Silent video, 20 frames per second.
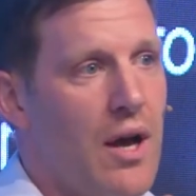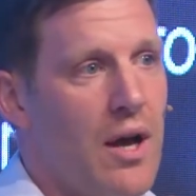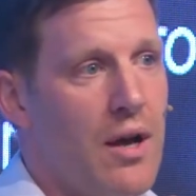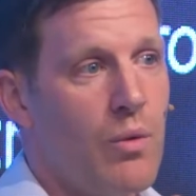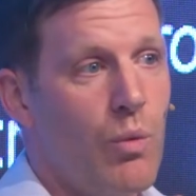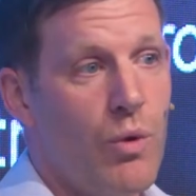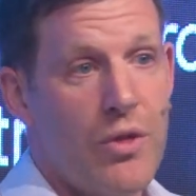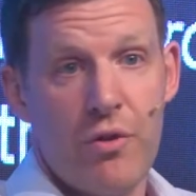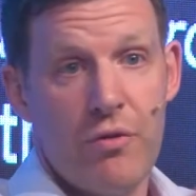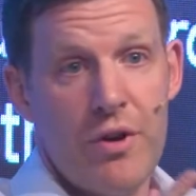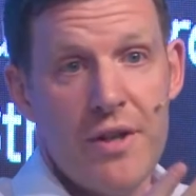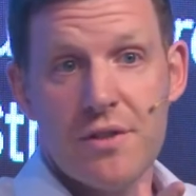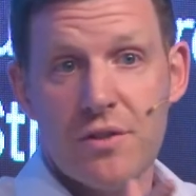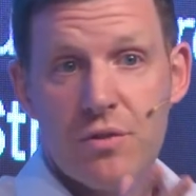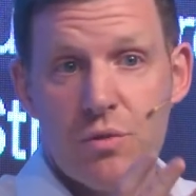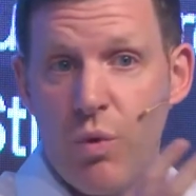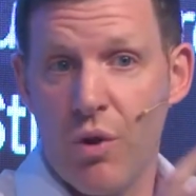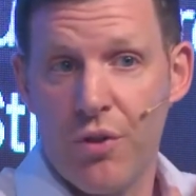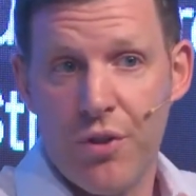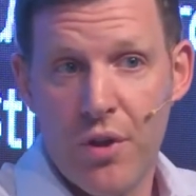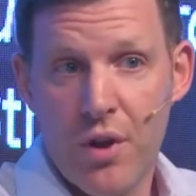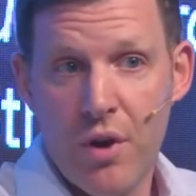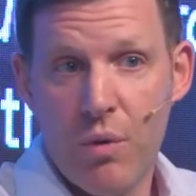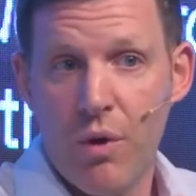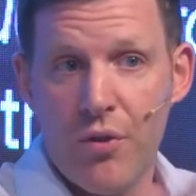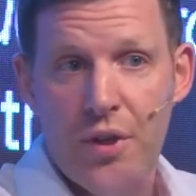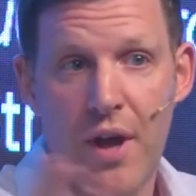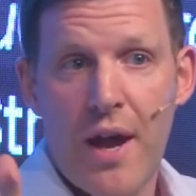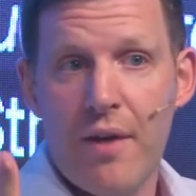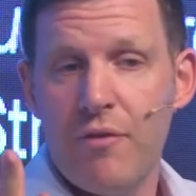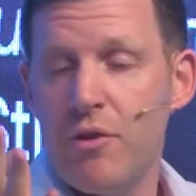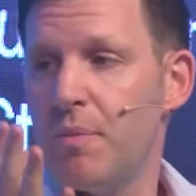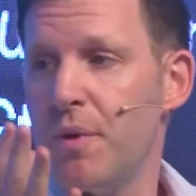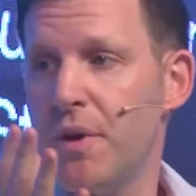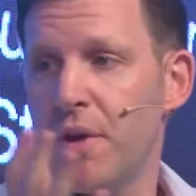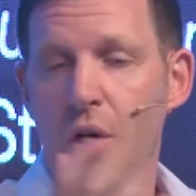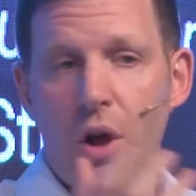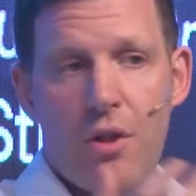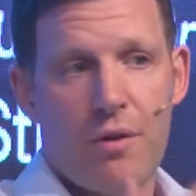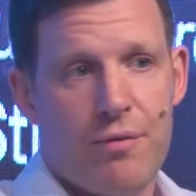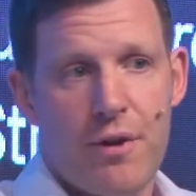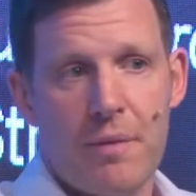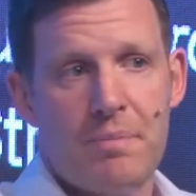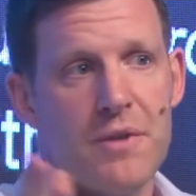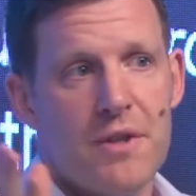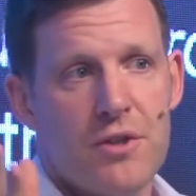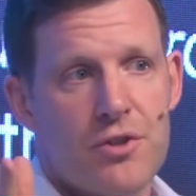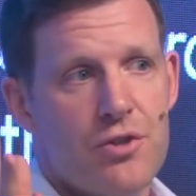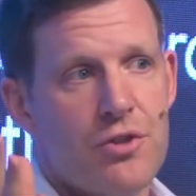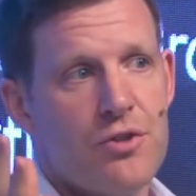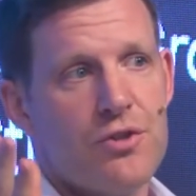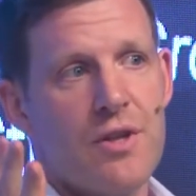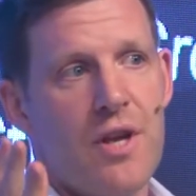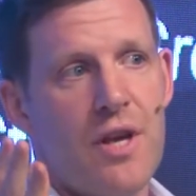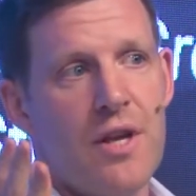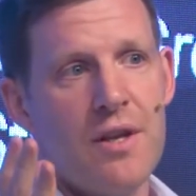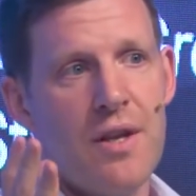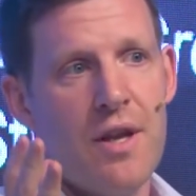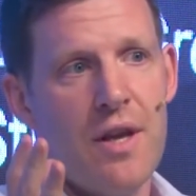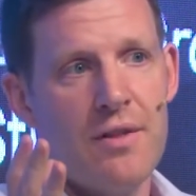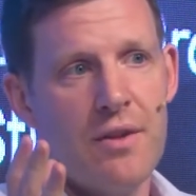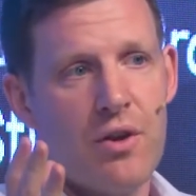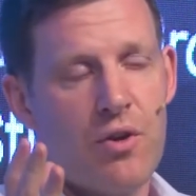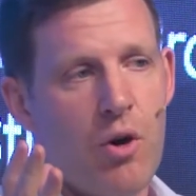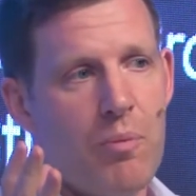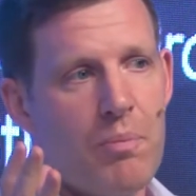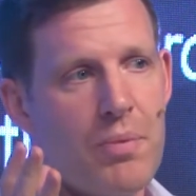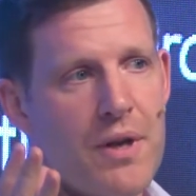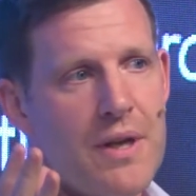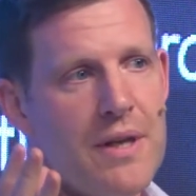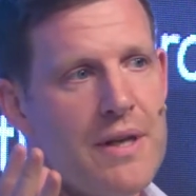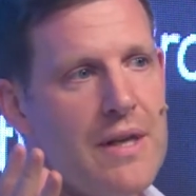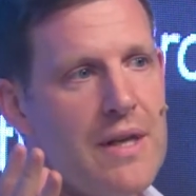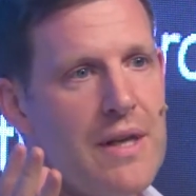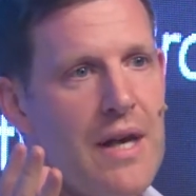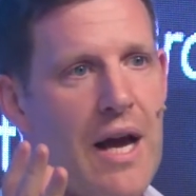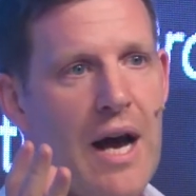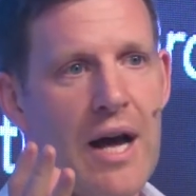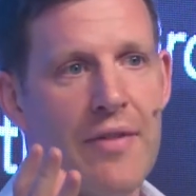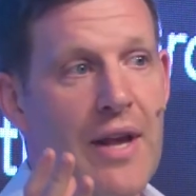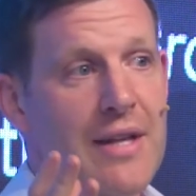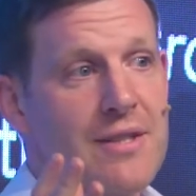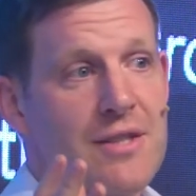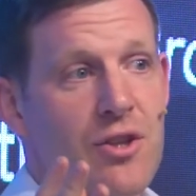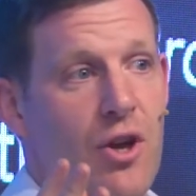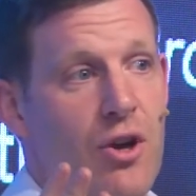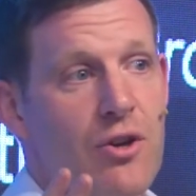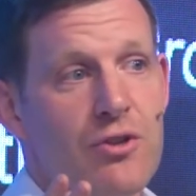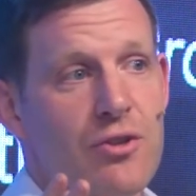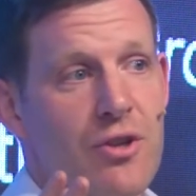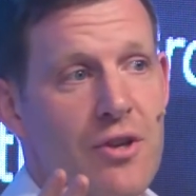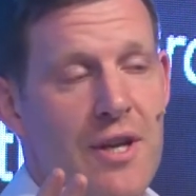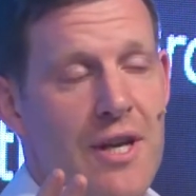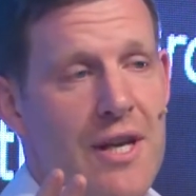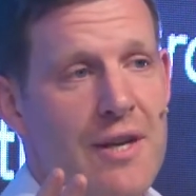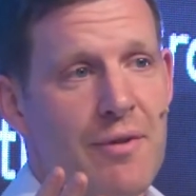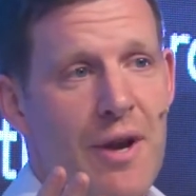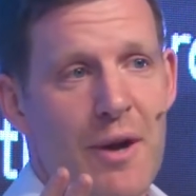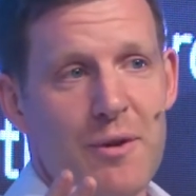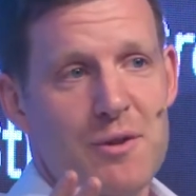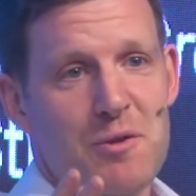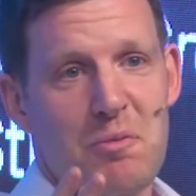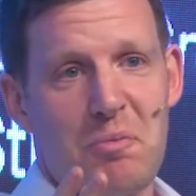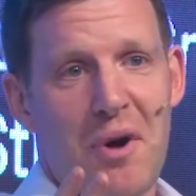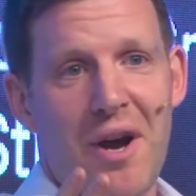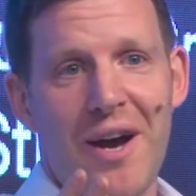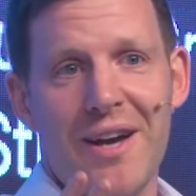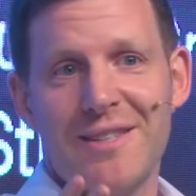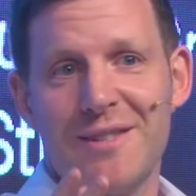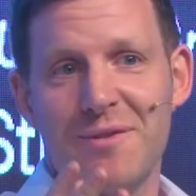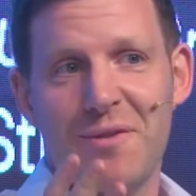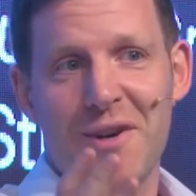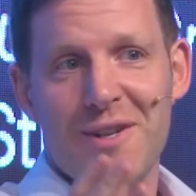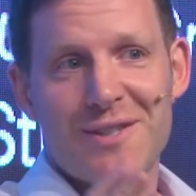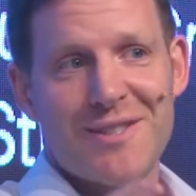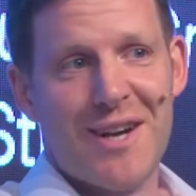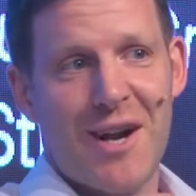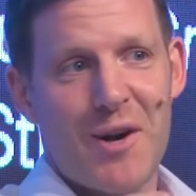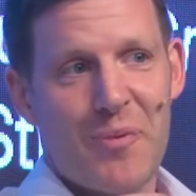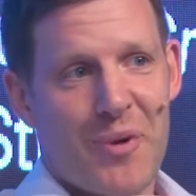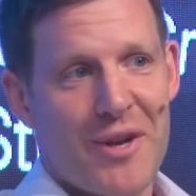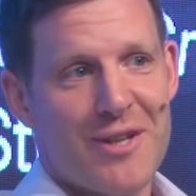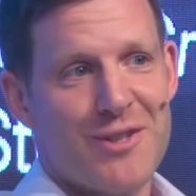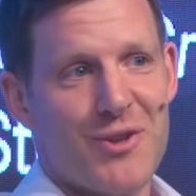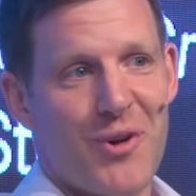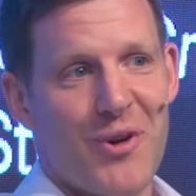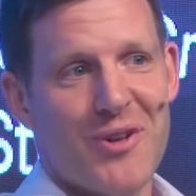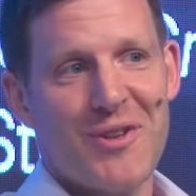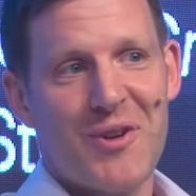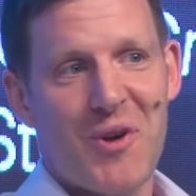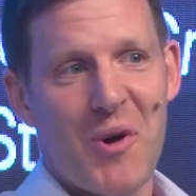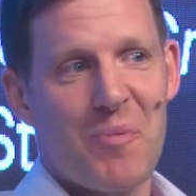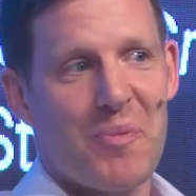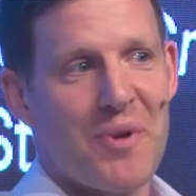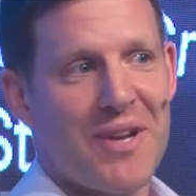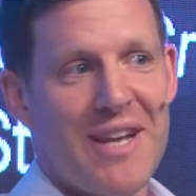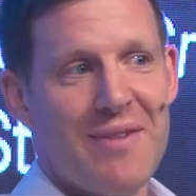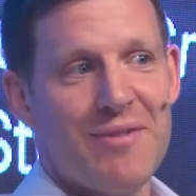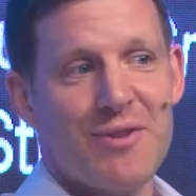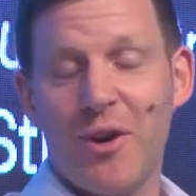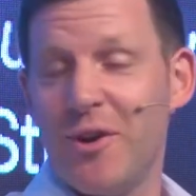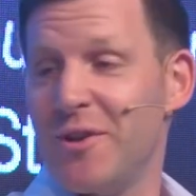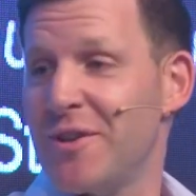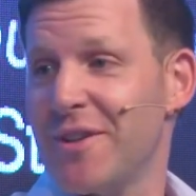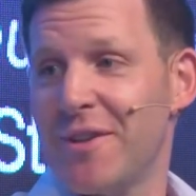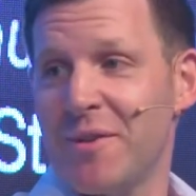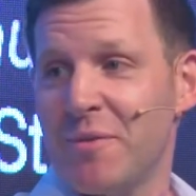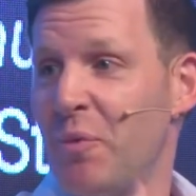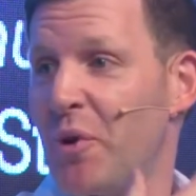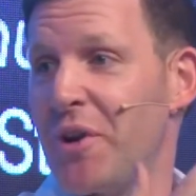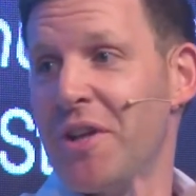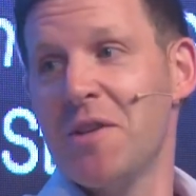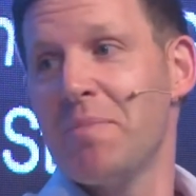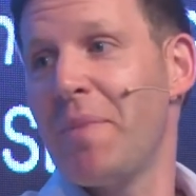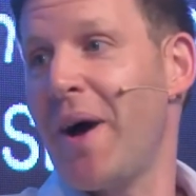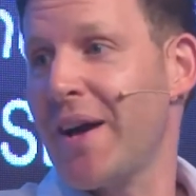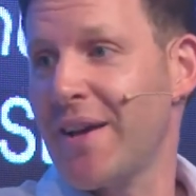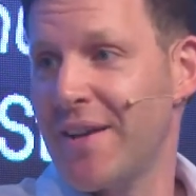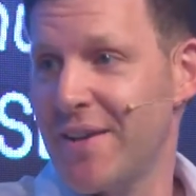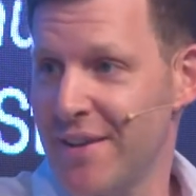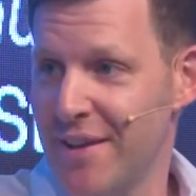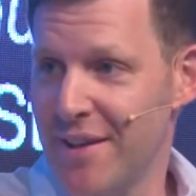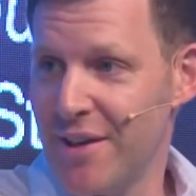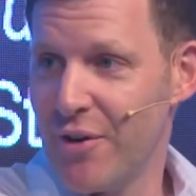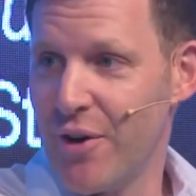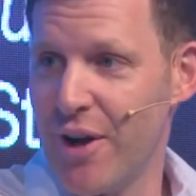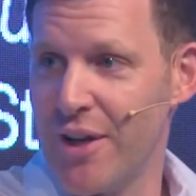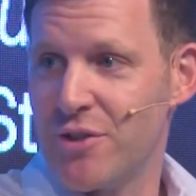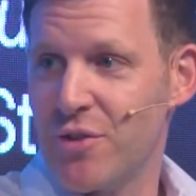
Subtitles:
within reason with everybody, all the flip dishers in the company, and that's down to, even I was surprised at the very start when I joined the company, even down to the money in the bank, right?